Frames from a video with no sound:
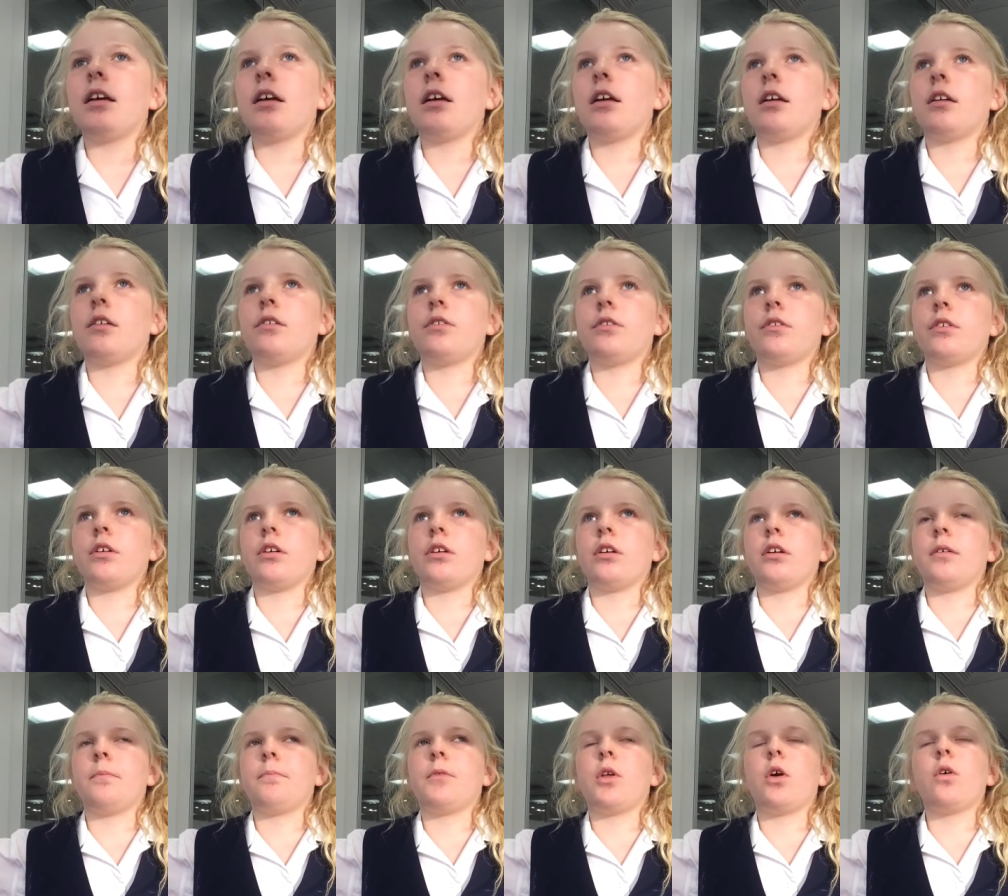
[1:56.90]
And,
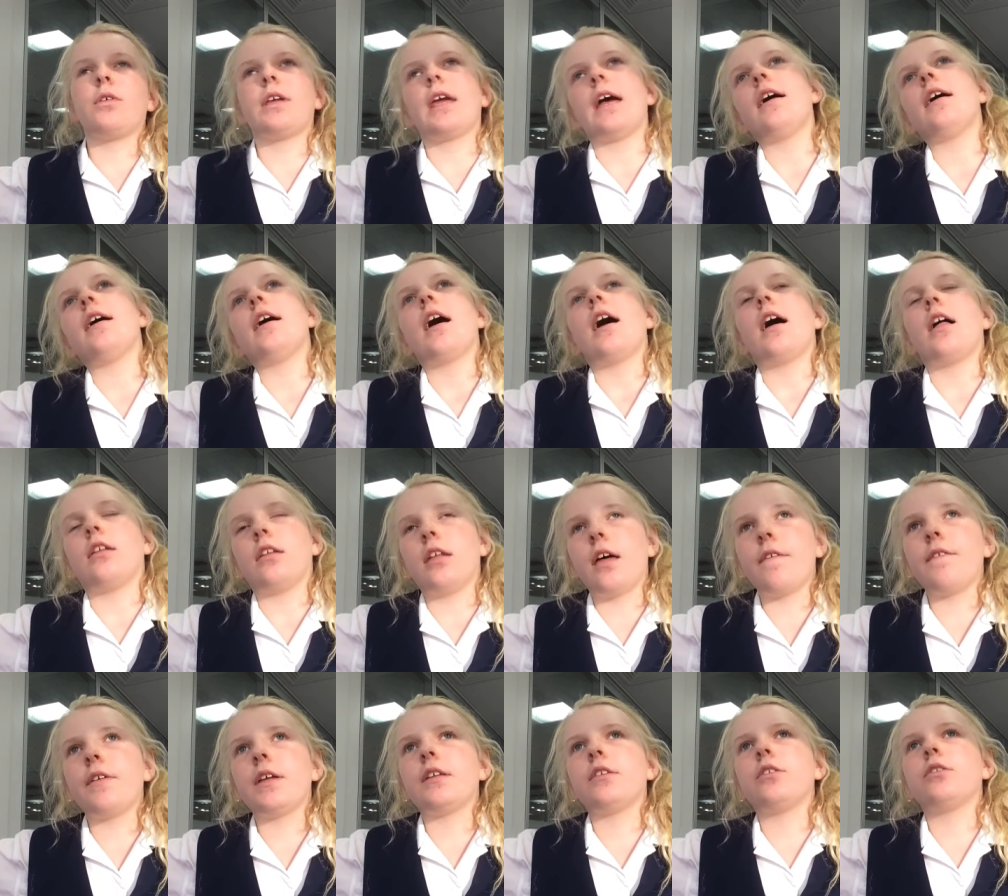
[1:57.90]

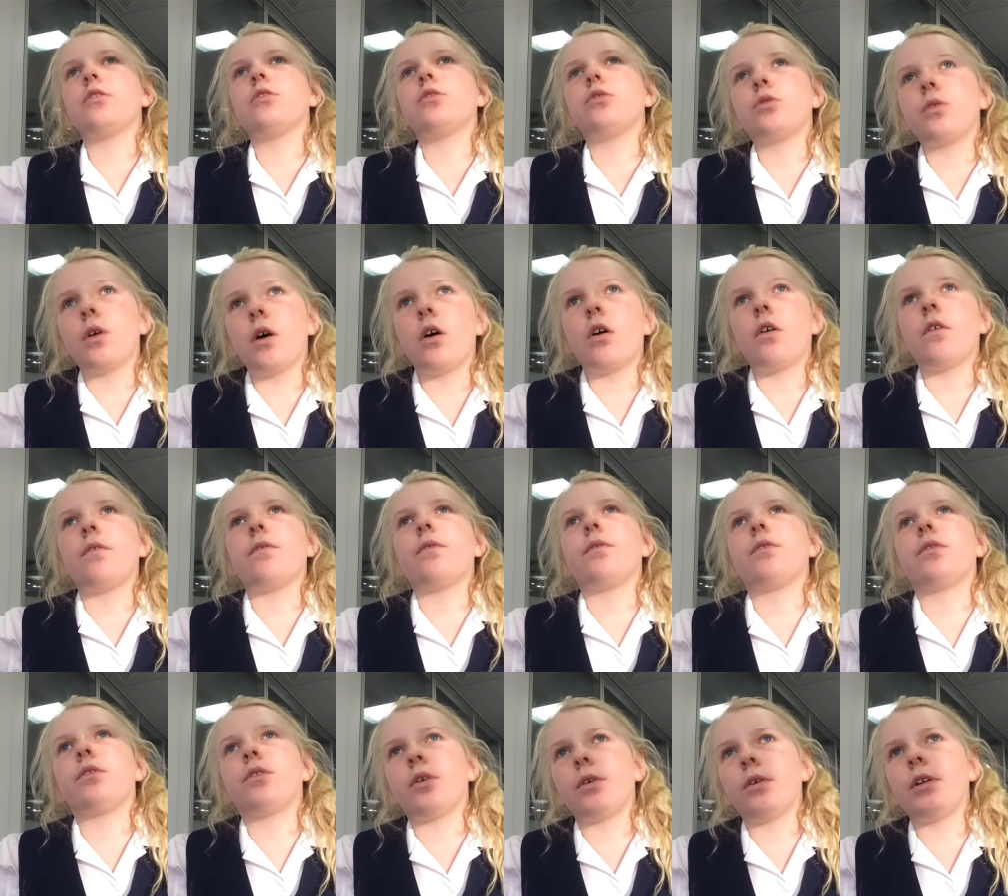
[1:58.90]
11, 12,
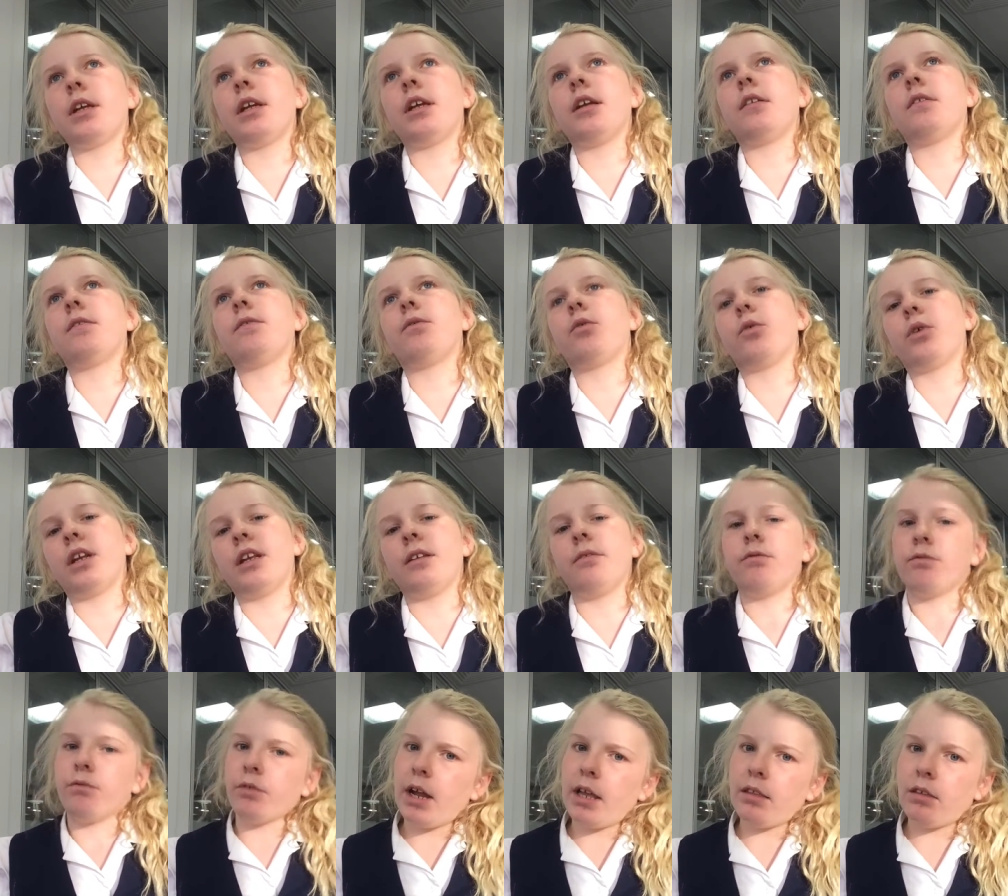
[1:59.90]
13, 14
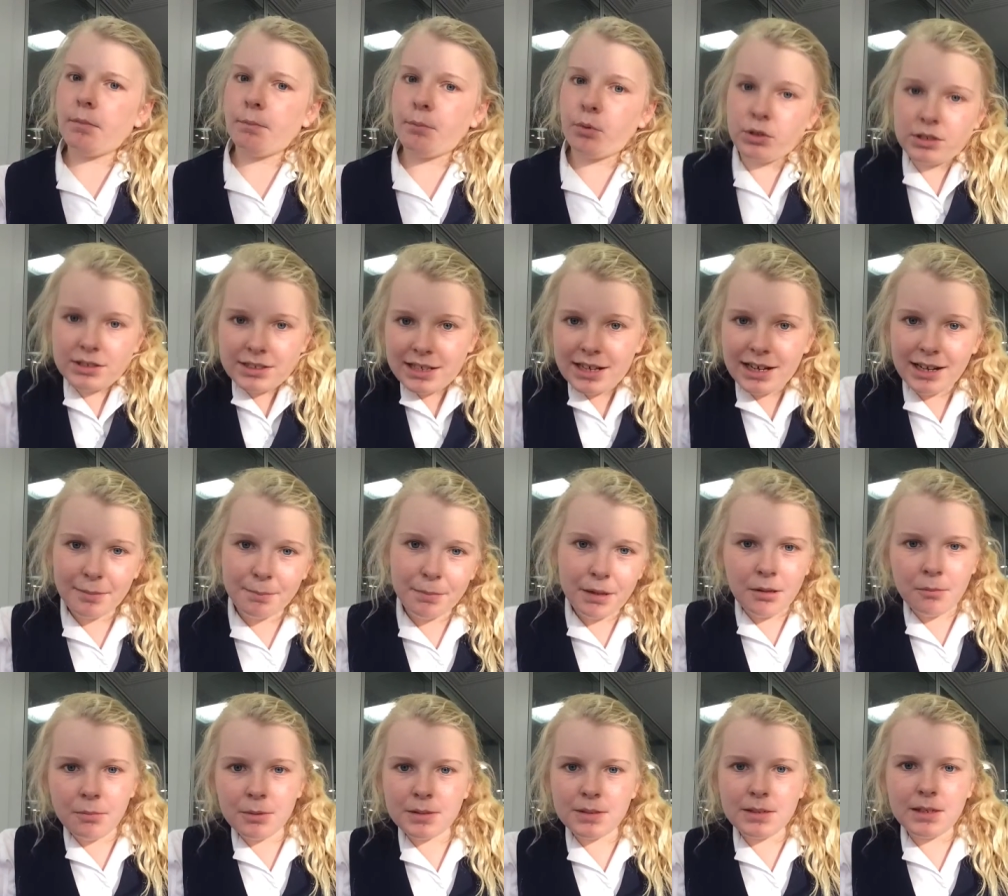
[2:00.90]
random boys that I
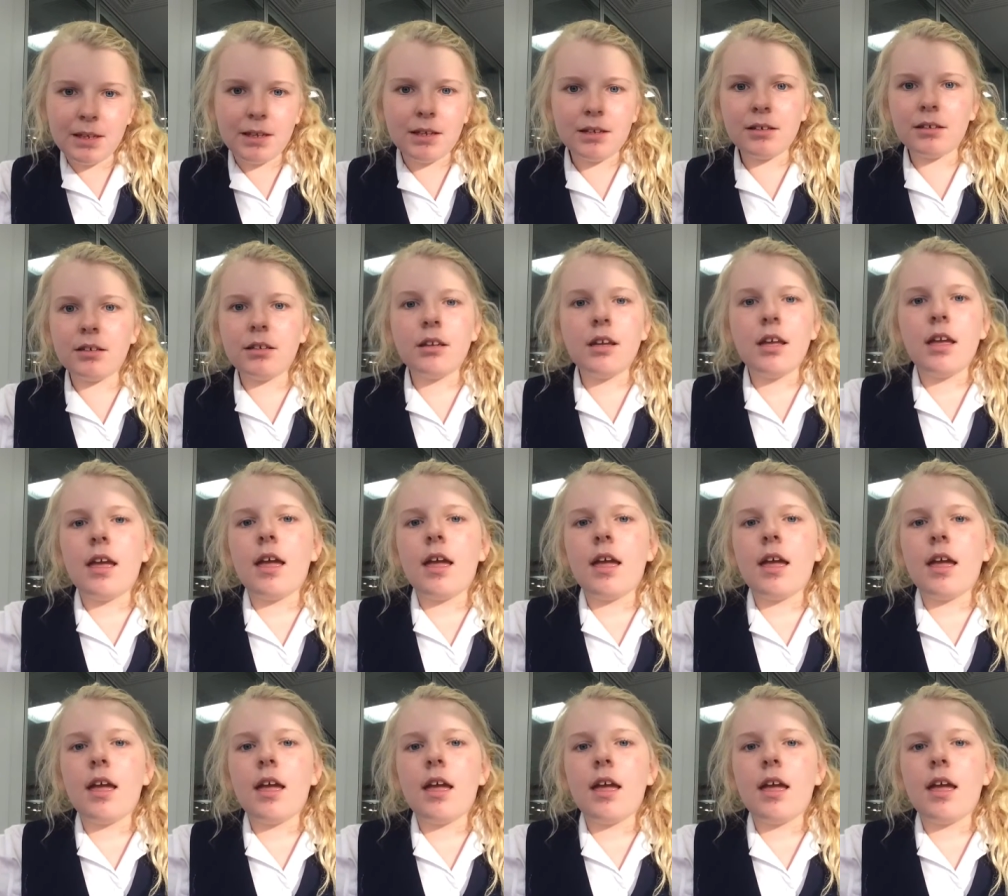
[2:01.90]
babysit.